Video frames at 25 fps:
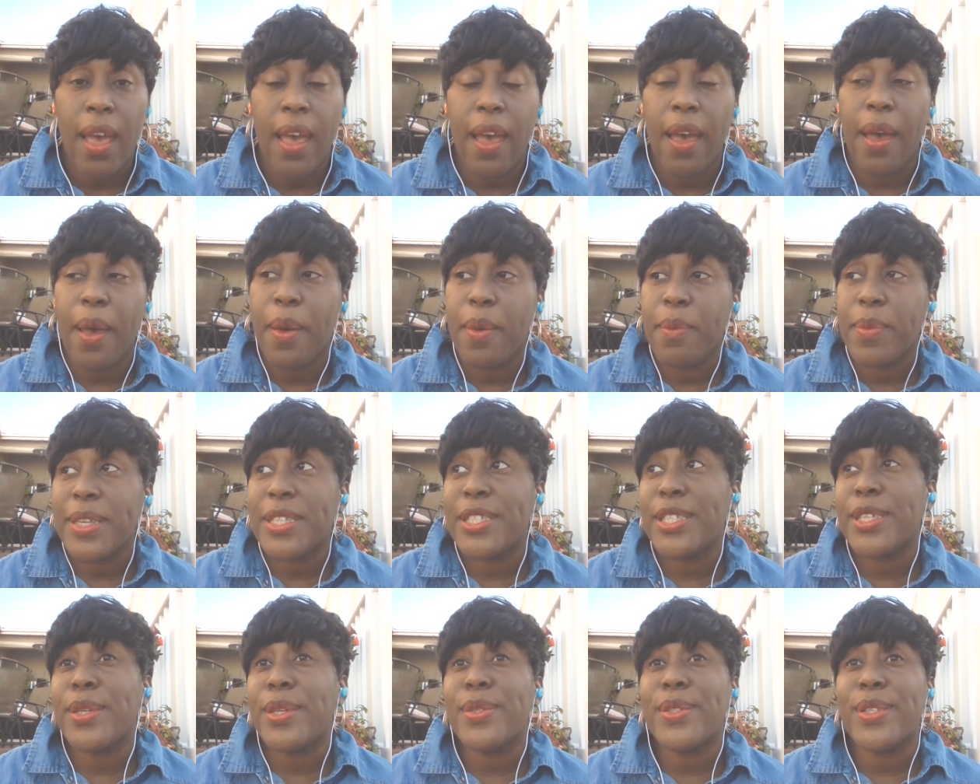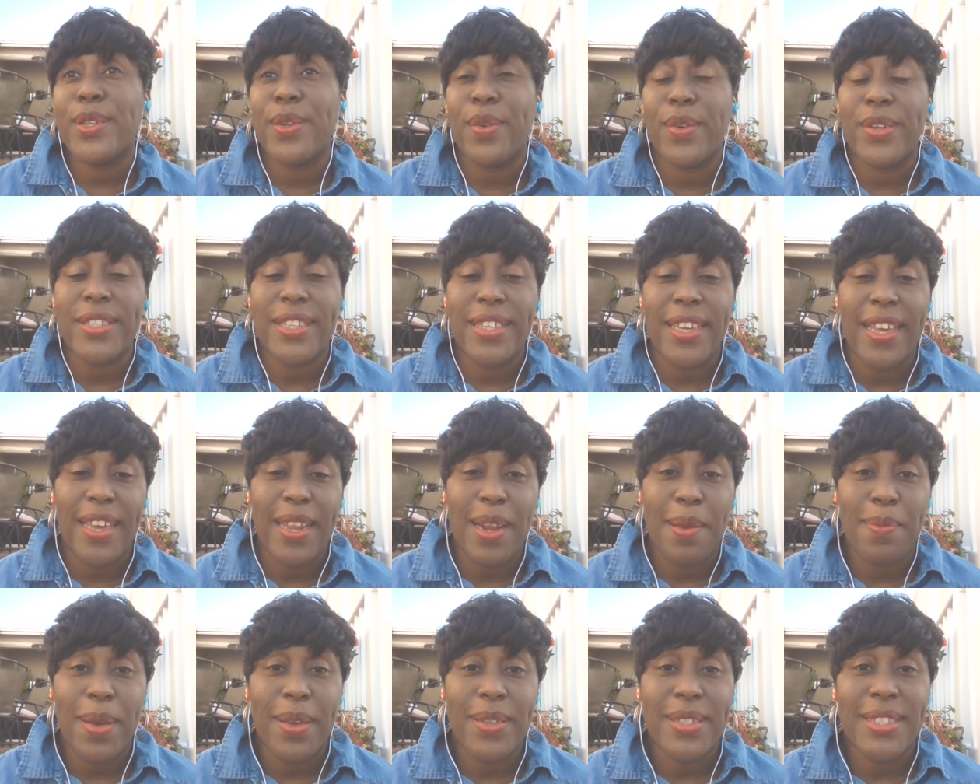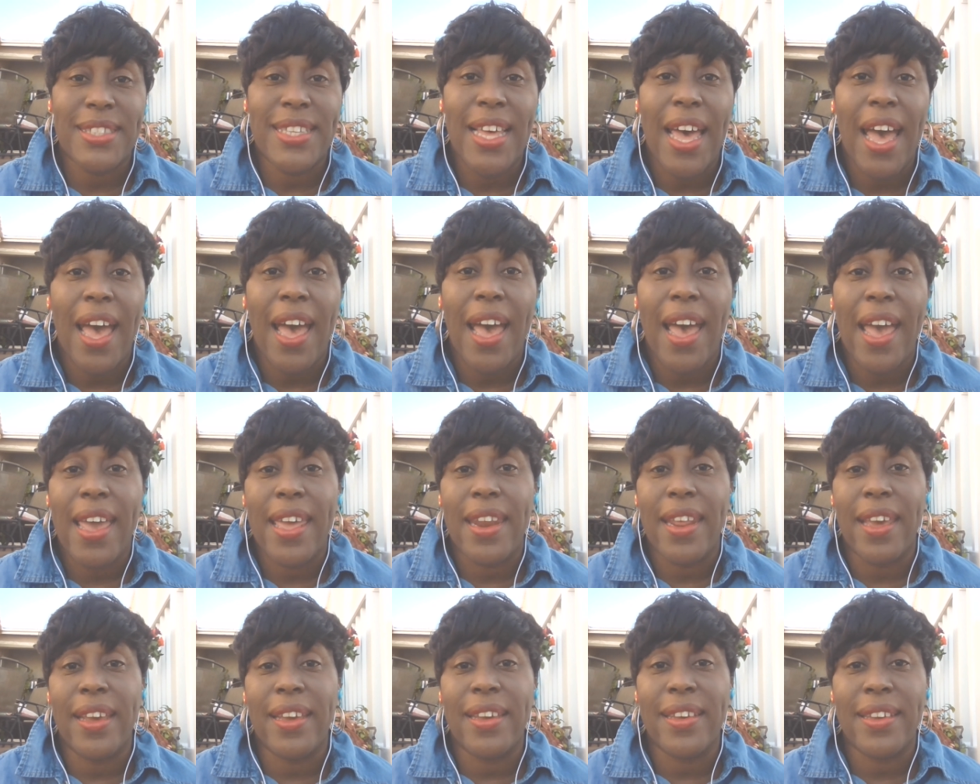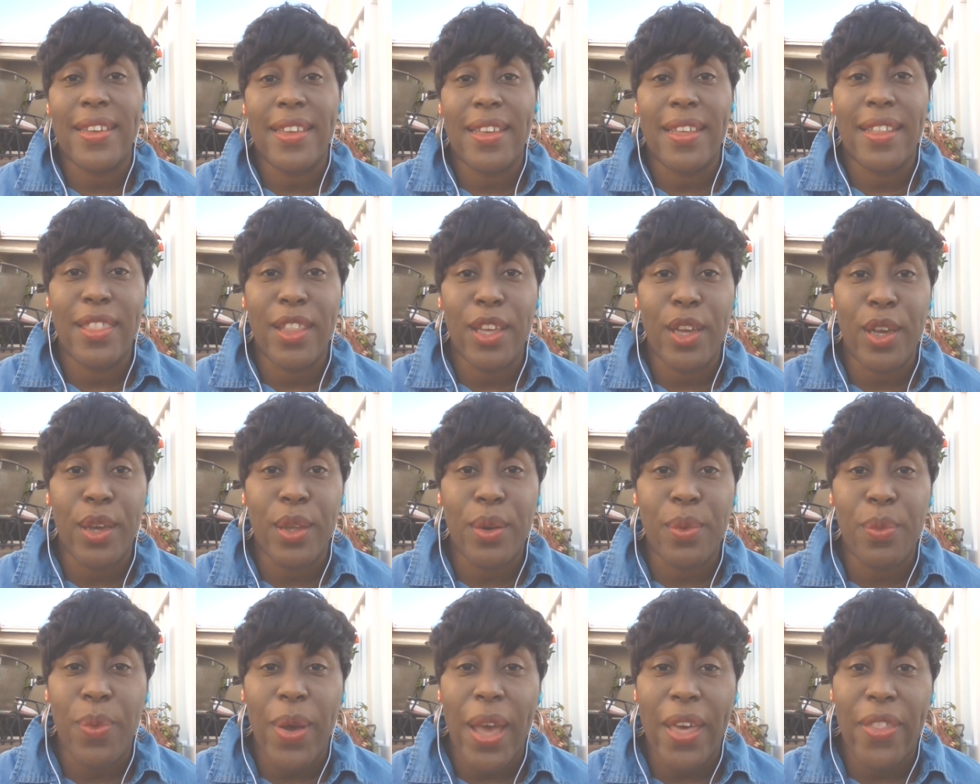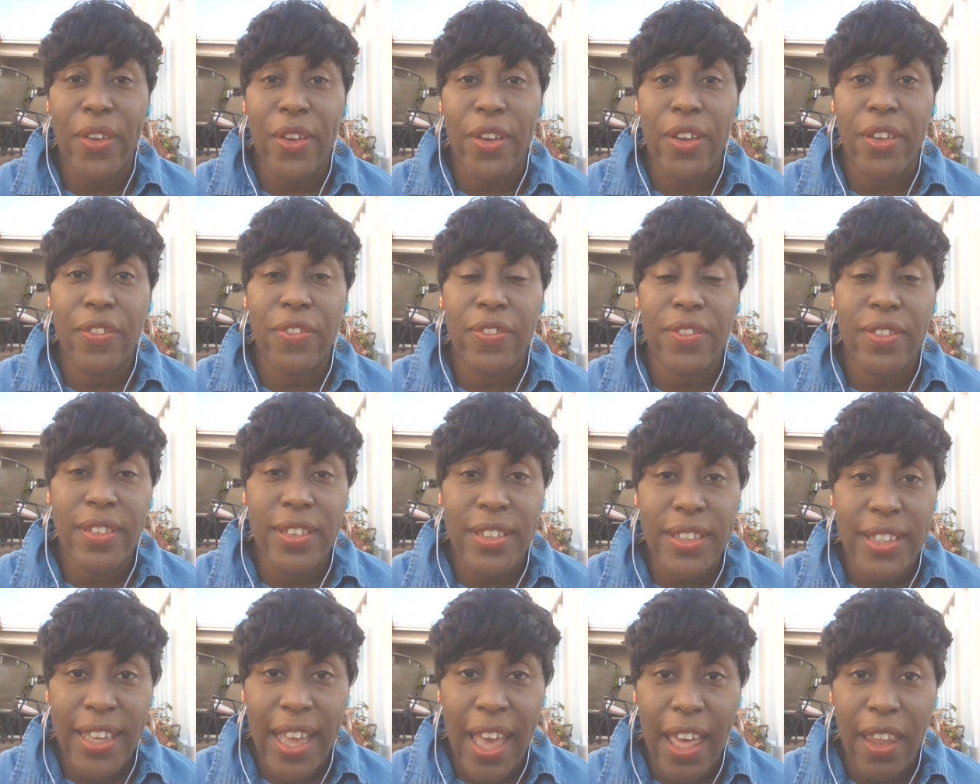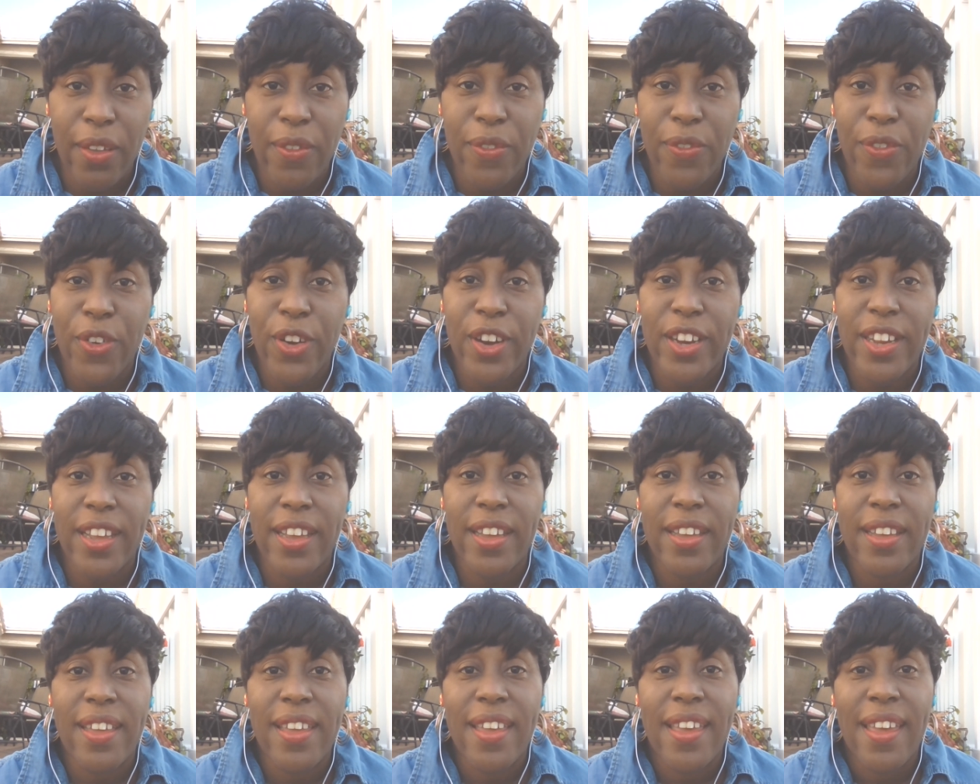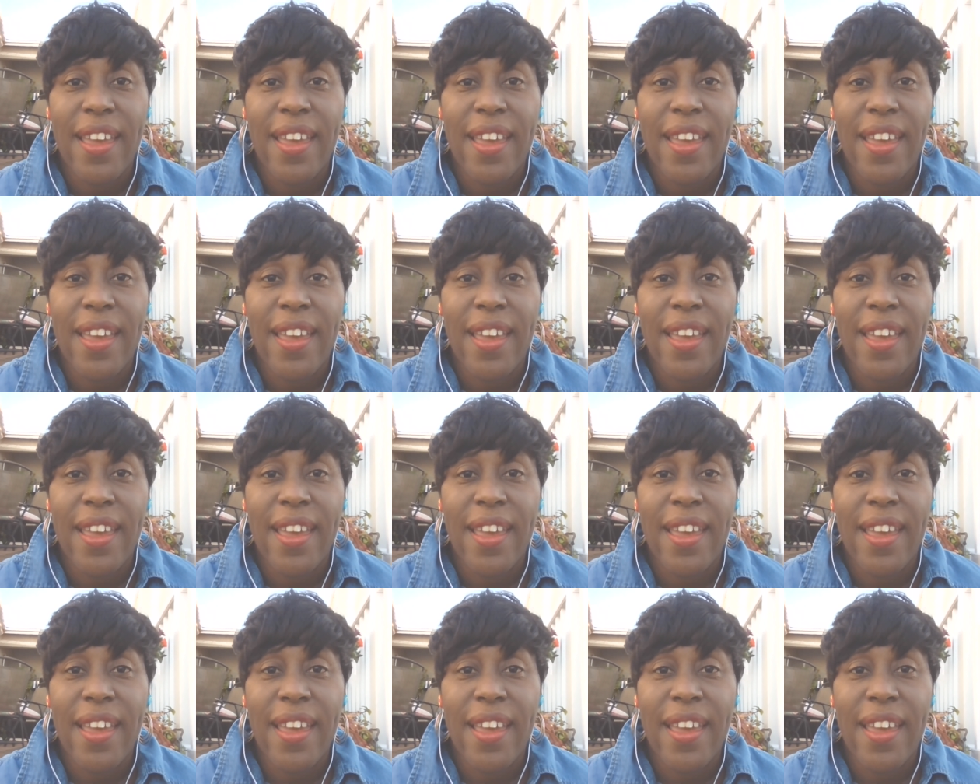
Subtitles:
Excuse the noise again. I'm outside, the good weather, California.